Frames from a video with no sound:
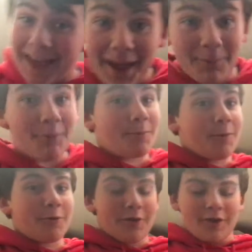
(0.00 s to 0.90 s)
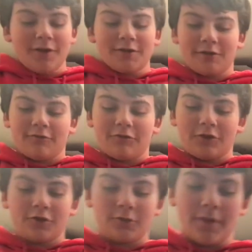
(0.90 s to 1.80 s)
happy with both. So
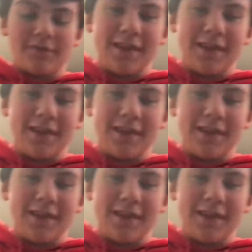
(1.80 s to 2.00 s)
first, we have